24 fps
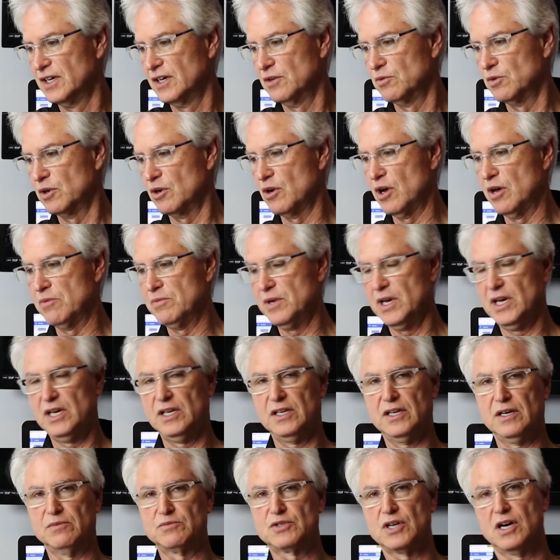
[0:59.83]
What do I
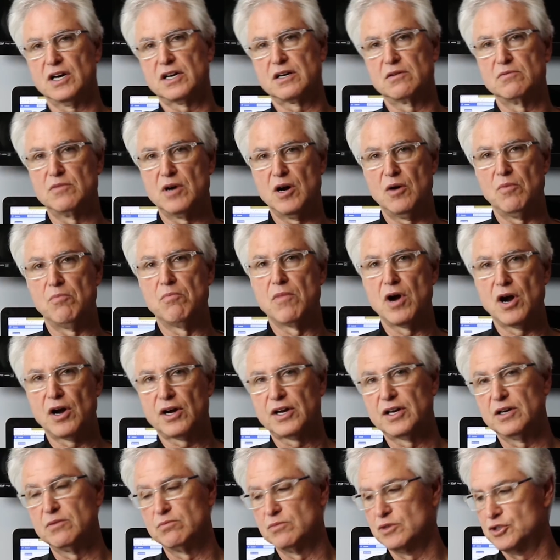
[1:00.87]
mean? I'm talking about
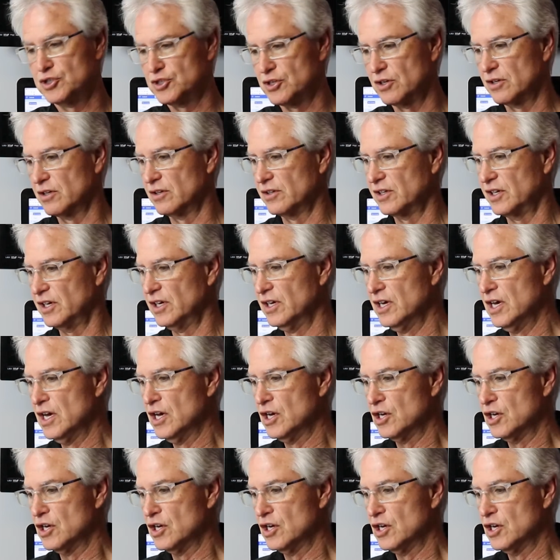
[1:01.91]
market maturity.